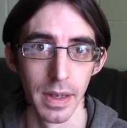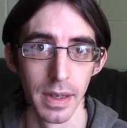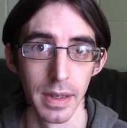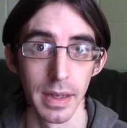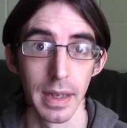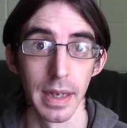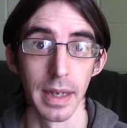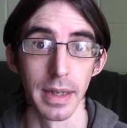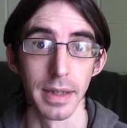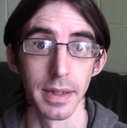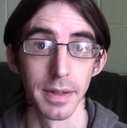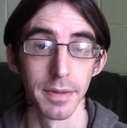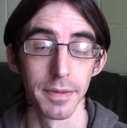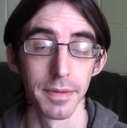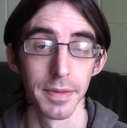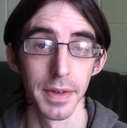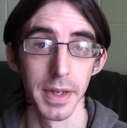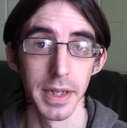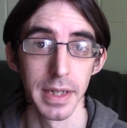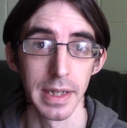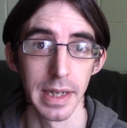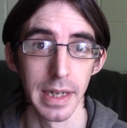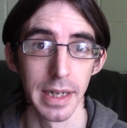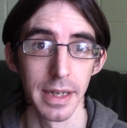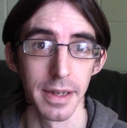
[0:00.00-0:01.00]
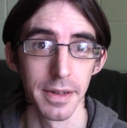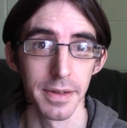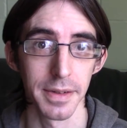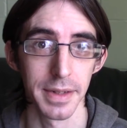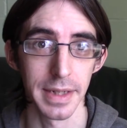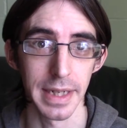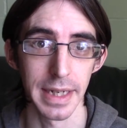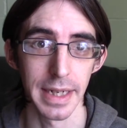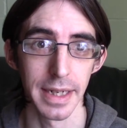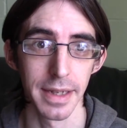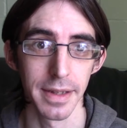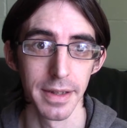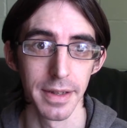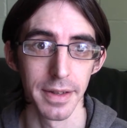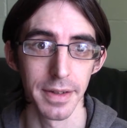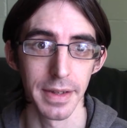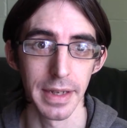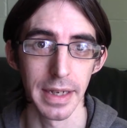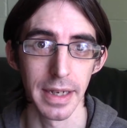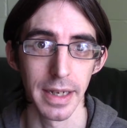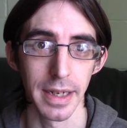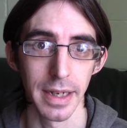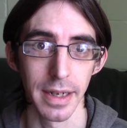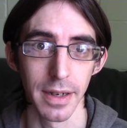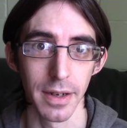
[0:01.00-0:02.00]
Okay, so firstly I'll say that
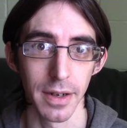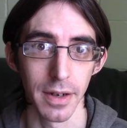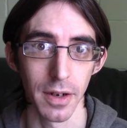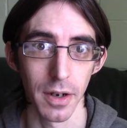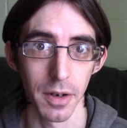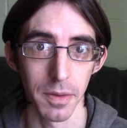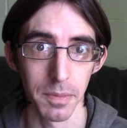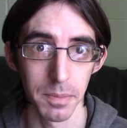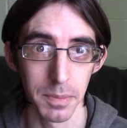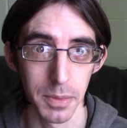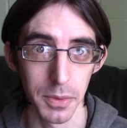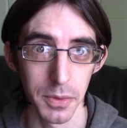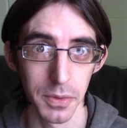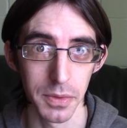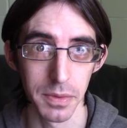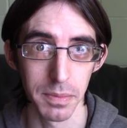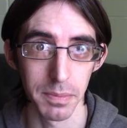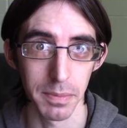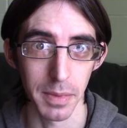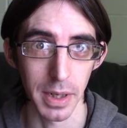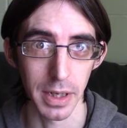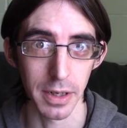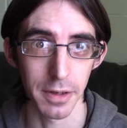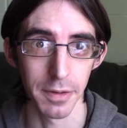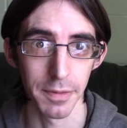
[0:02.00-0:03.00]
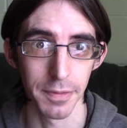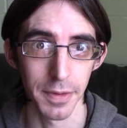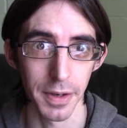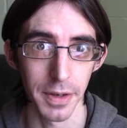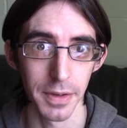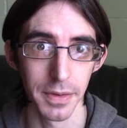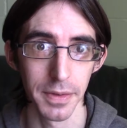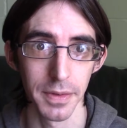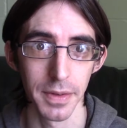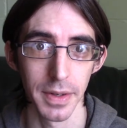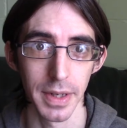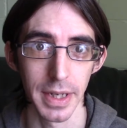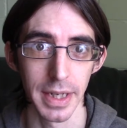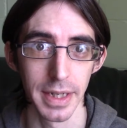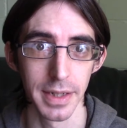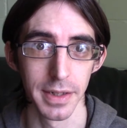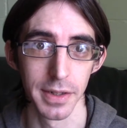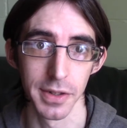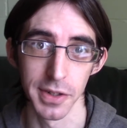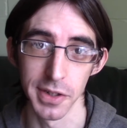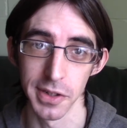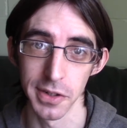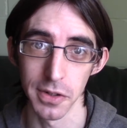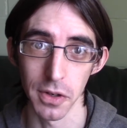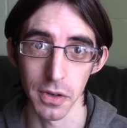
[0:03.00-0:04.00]
the onboard microphone
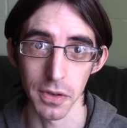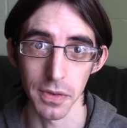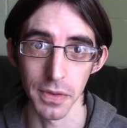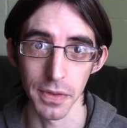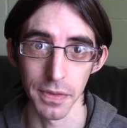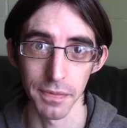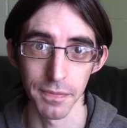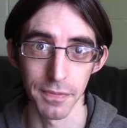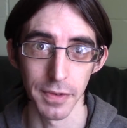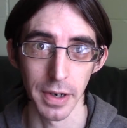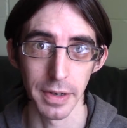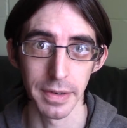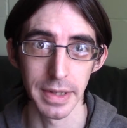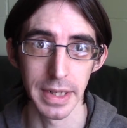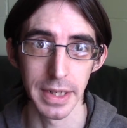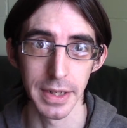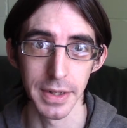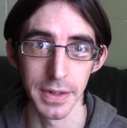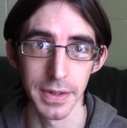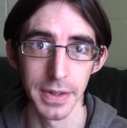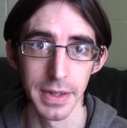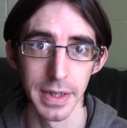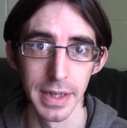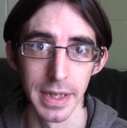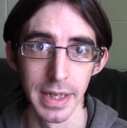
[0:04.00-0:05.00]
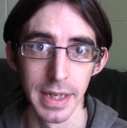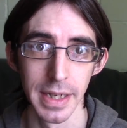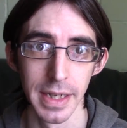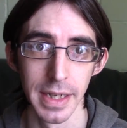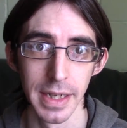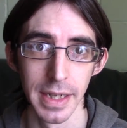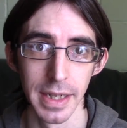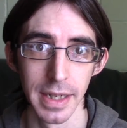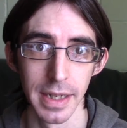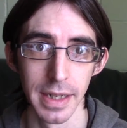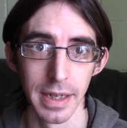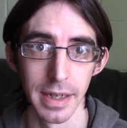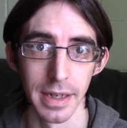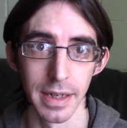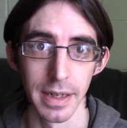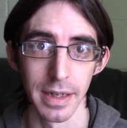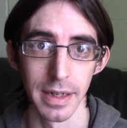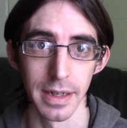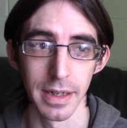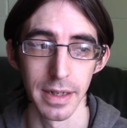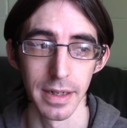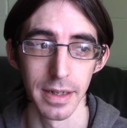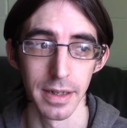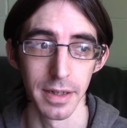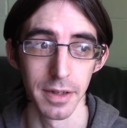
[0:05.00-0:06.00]
is not very good.
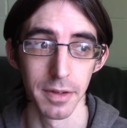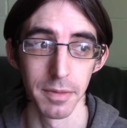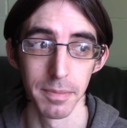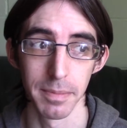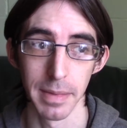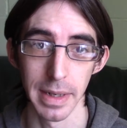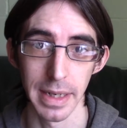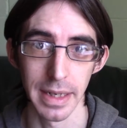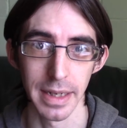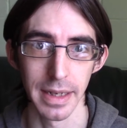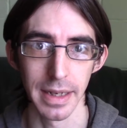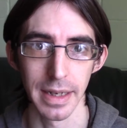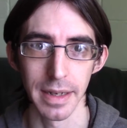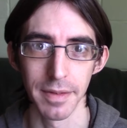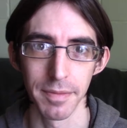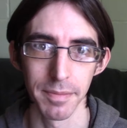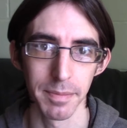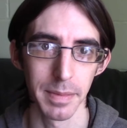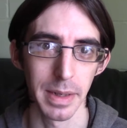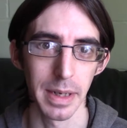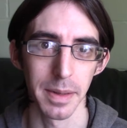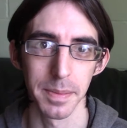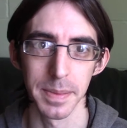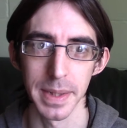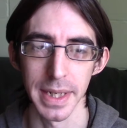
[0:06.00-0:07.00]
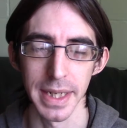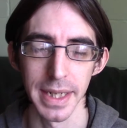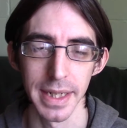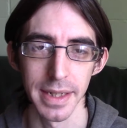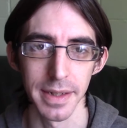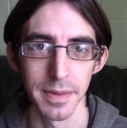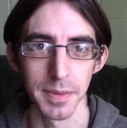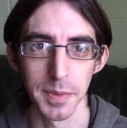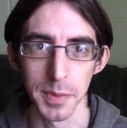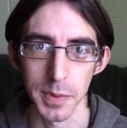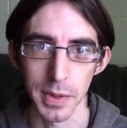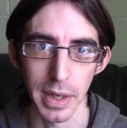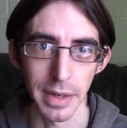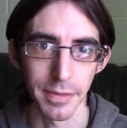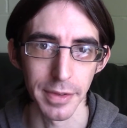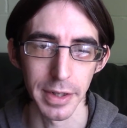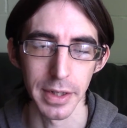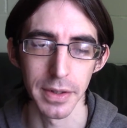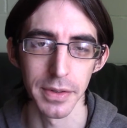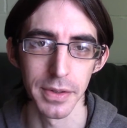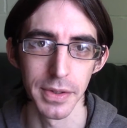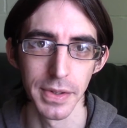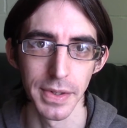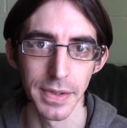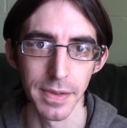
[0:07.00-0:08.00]
You may even be able to hear some traffic
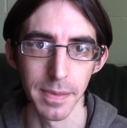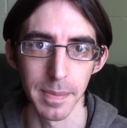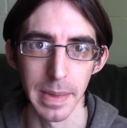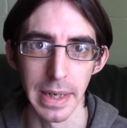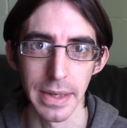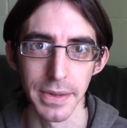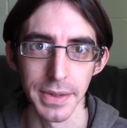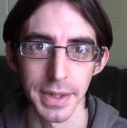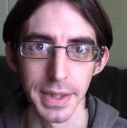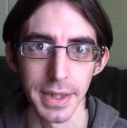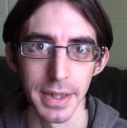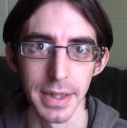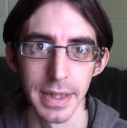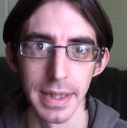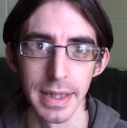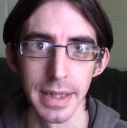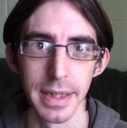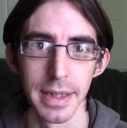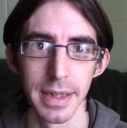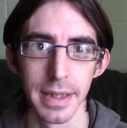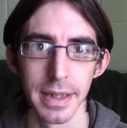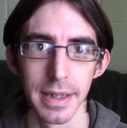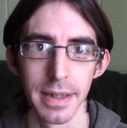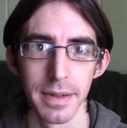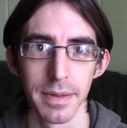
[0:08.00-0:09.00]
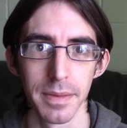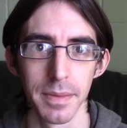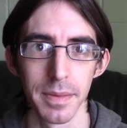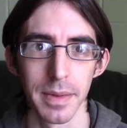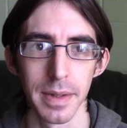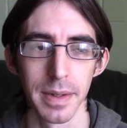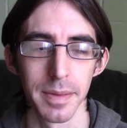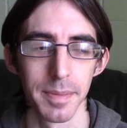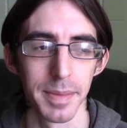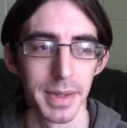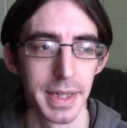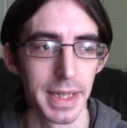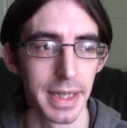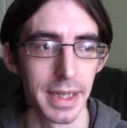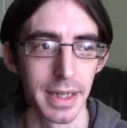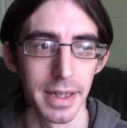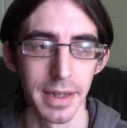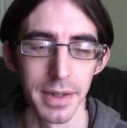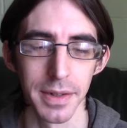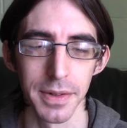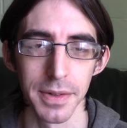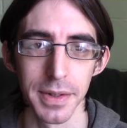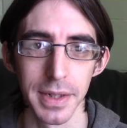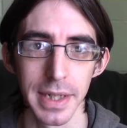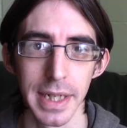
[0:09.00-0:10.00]
noise from outside while I'm sitting
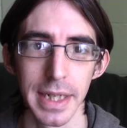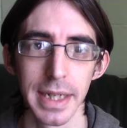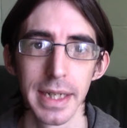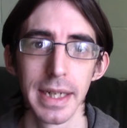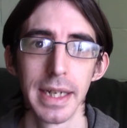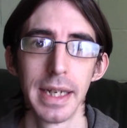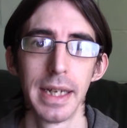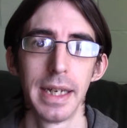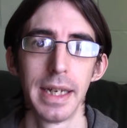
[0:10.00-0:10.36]
indoors here.